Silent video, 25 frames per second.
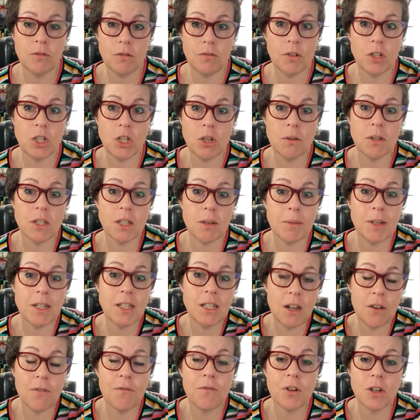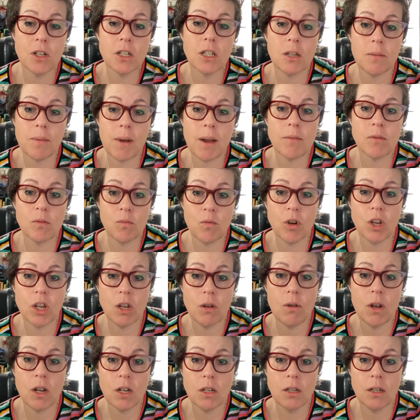for doing something different to perhaps what
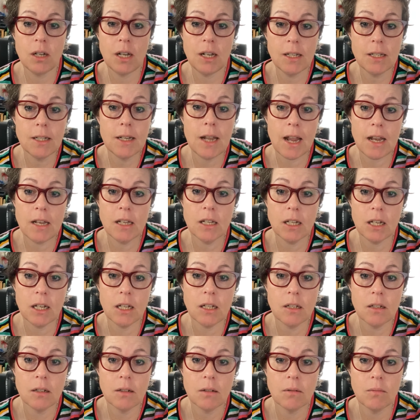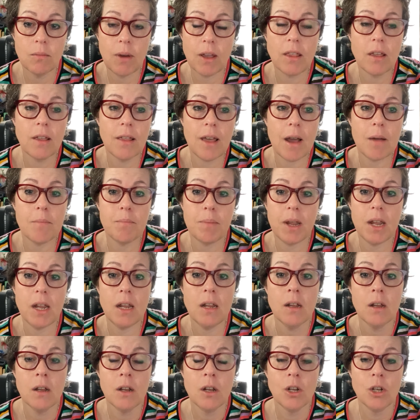you had intended, whether that
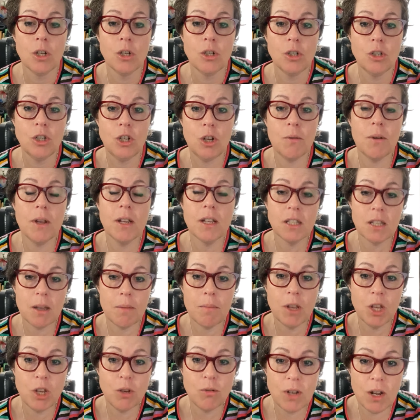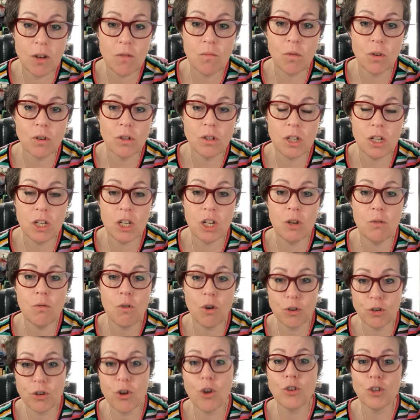be doing something you didn't want to do
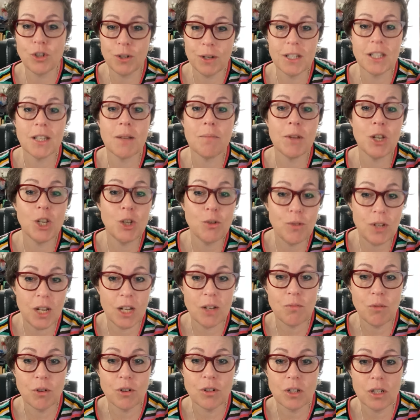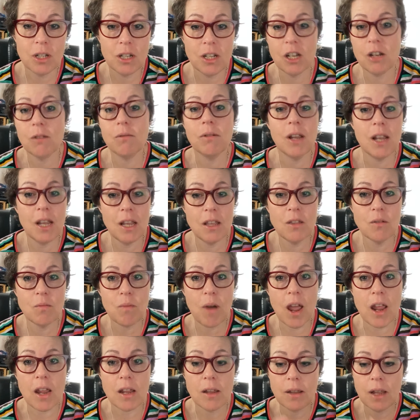or not doing something you did want to do. Either
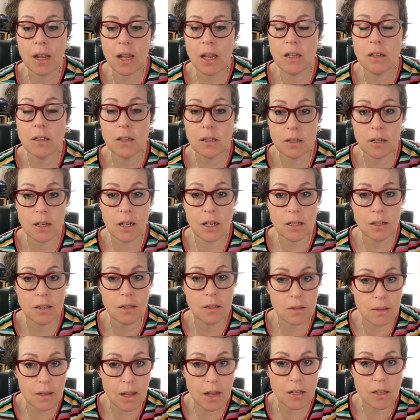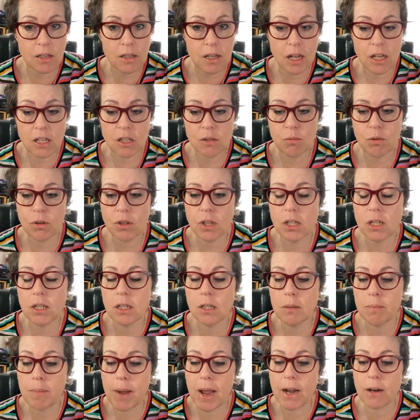way, that's what this
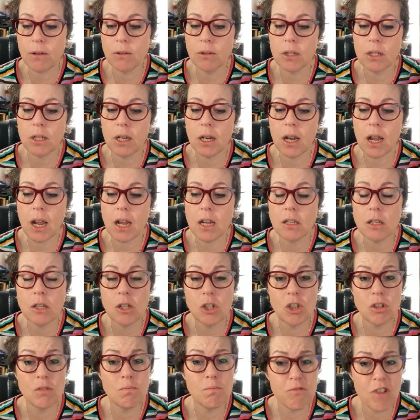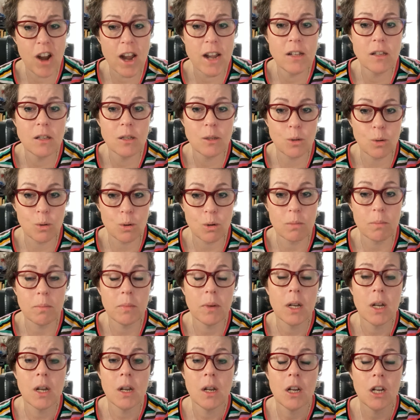is about. Okay, so just
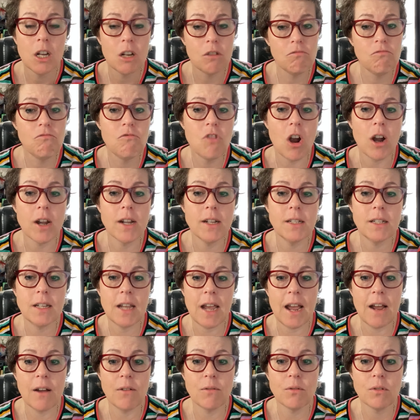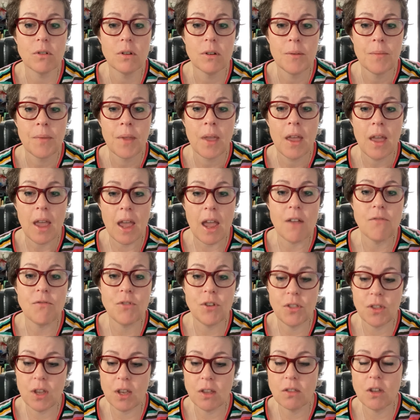brainstorm and write down
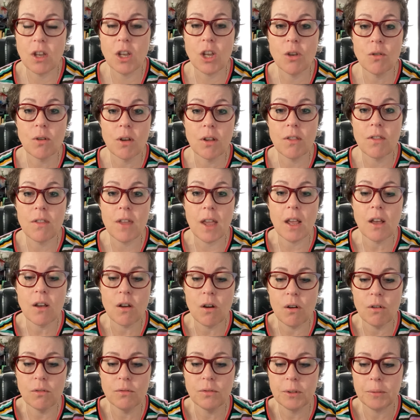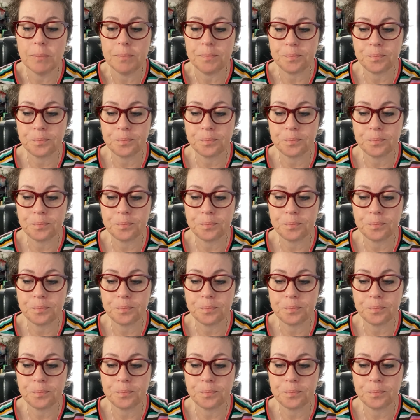everything that you can think of,